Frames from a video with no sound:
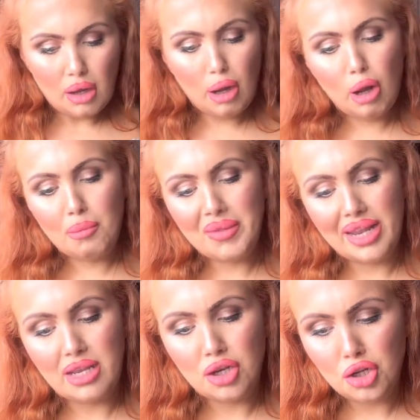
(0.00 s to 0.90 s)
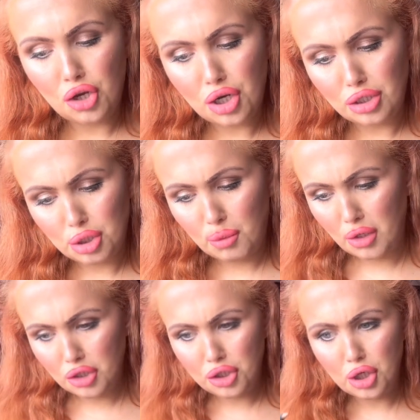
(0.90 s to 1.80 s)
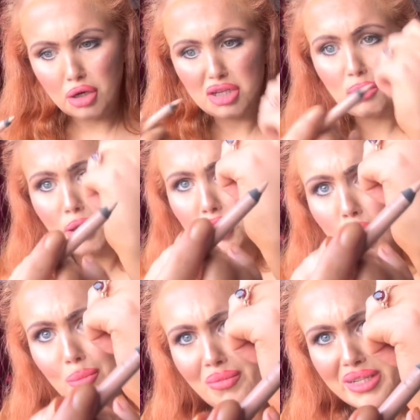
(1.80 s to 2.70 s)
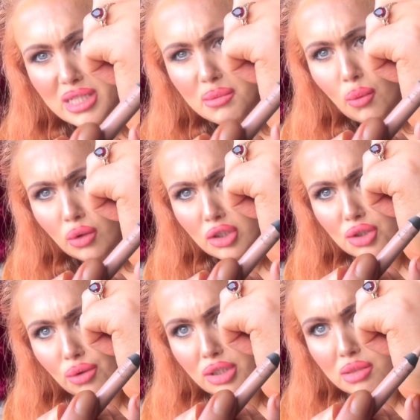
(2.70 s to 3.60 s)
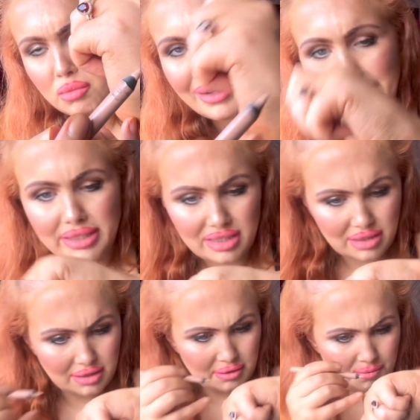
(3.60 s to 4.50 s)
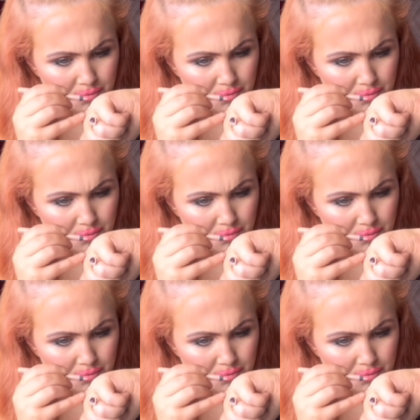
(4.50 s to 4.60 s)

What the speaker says: Then the noodle swatch too, so I sharpened this morning, so it's nice and